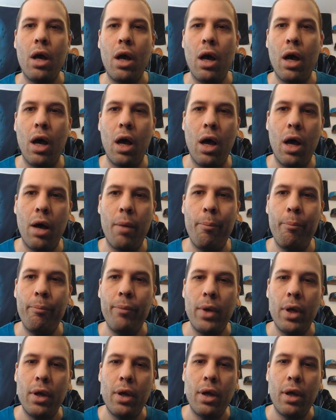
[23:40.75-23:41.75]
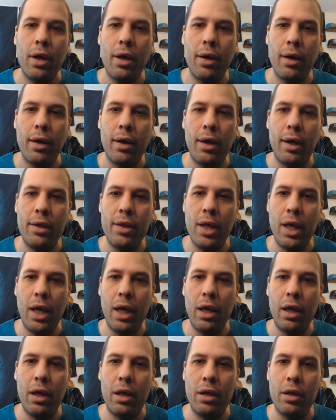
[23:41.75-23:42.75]
And
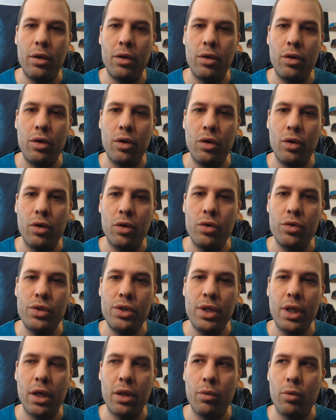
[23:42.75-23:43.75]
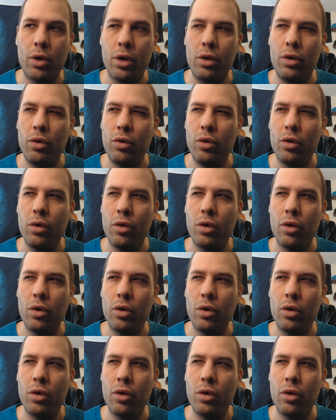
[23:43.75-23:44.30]
then, who's the other one?